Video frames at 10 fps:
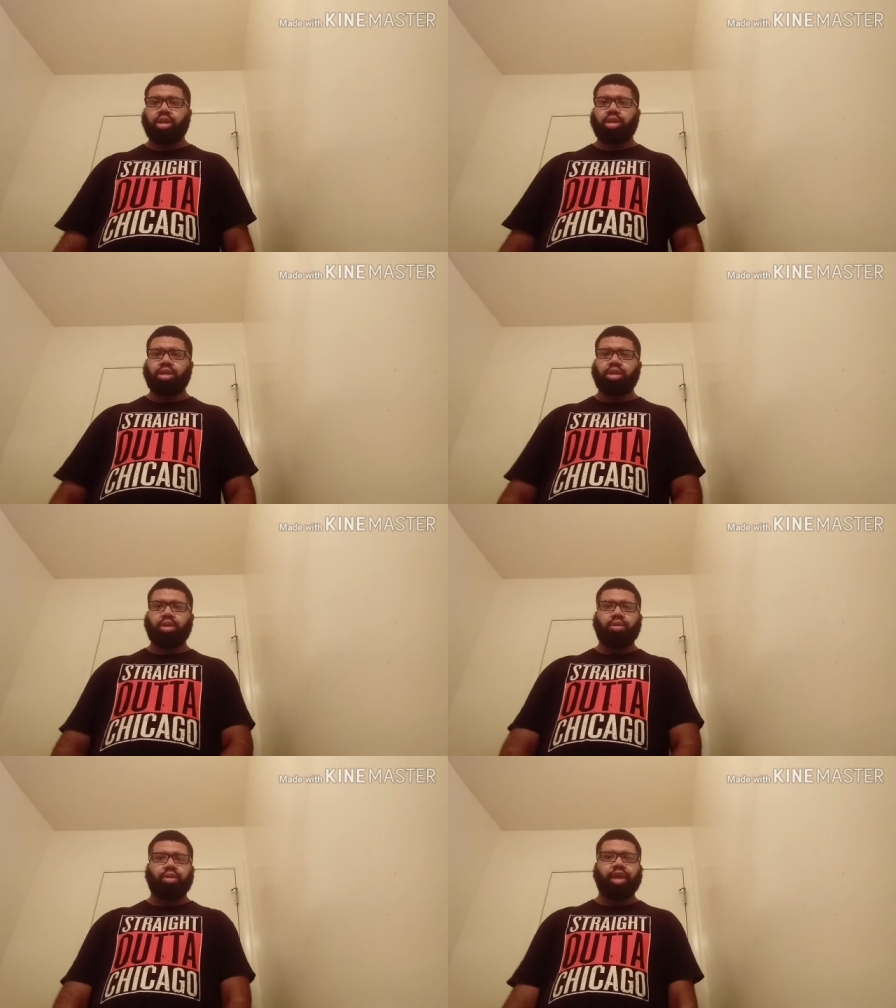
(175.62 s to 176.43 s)

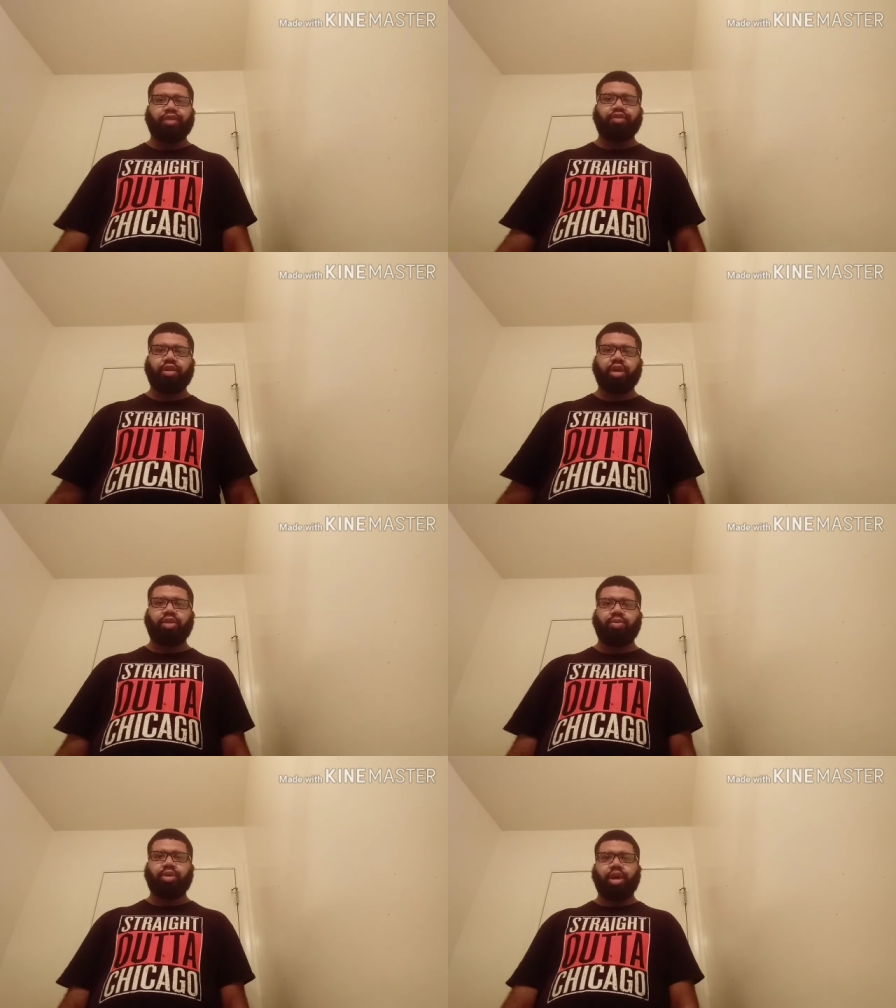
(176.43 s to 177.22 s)
So that's
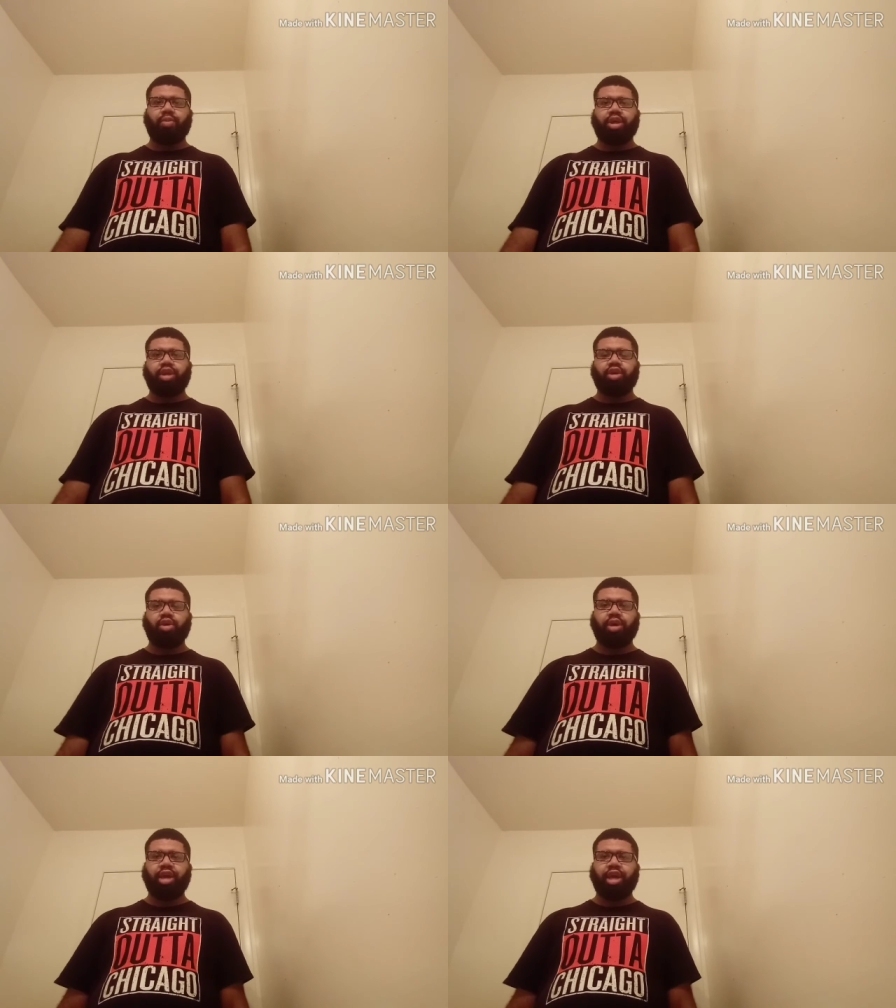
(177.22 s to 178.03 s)
another one I want to
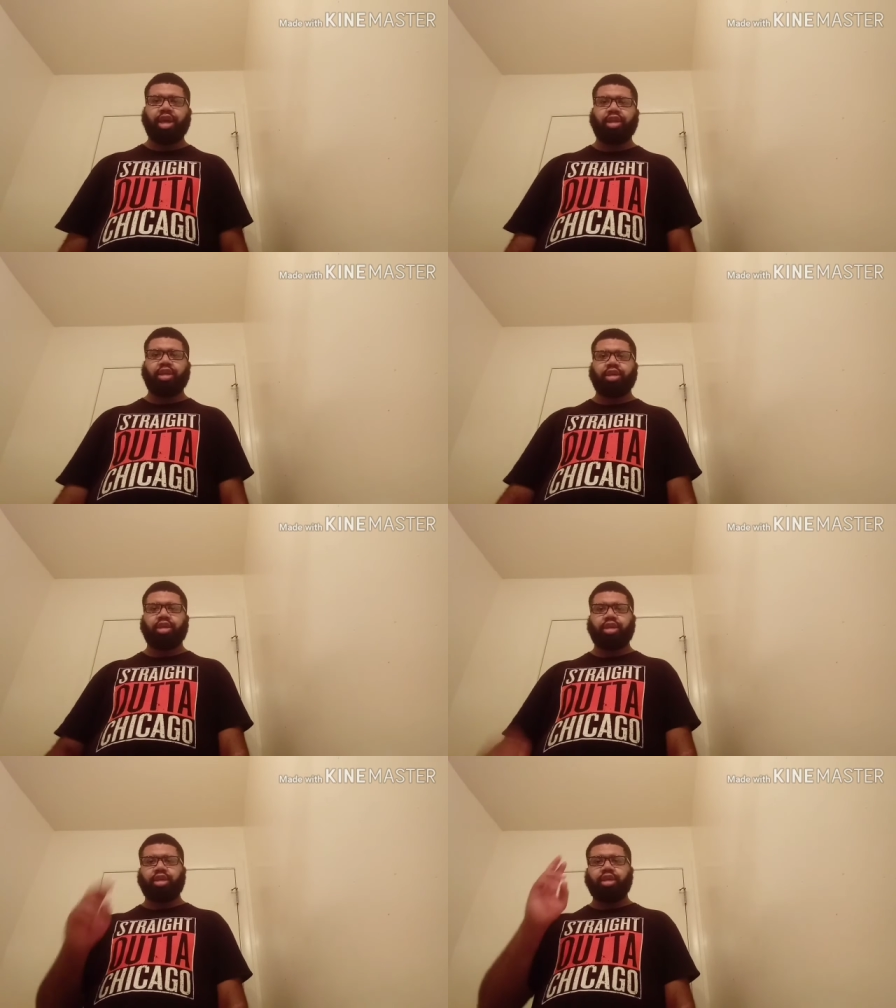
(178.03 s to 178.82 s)
go ahead
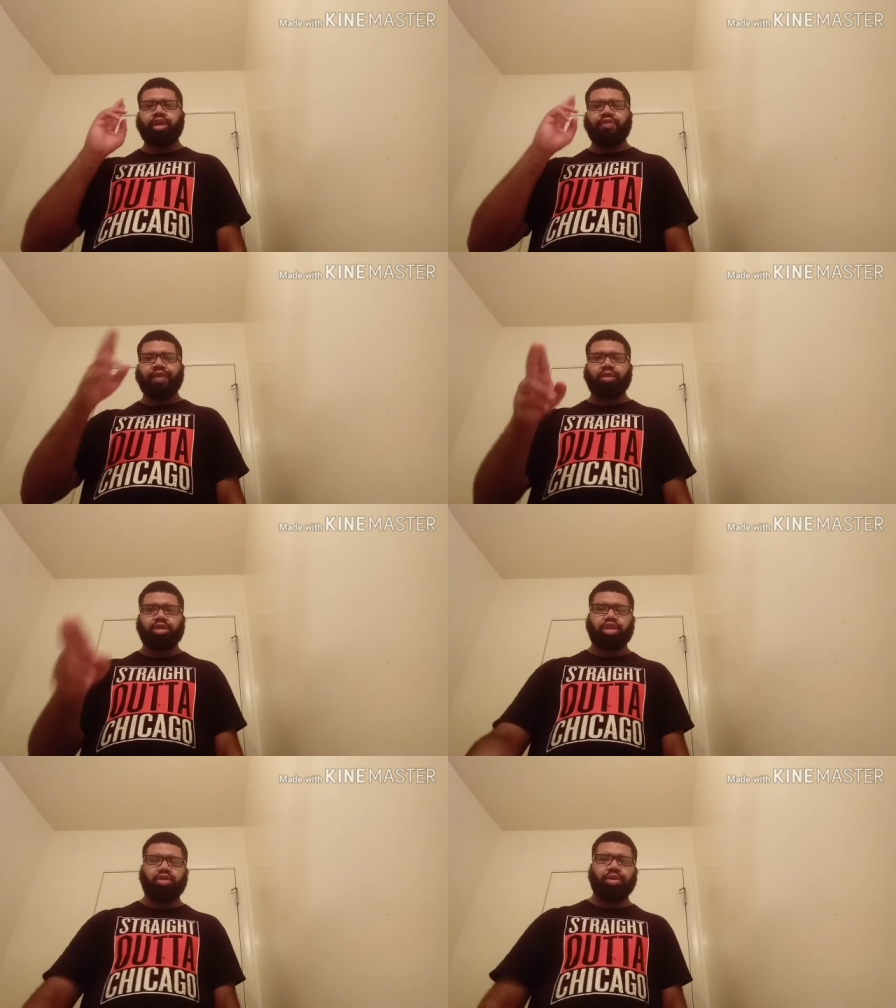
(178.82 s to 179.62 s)
and give out to you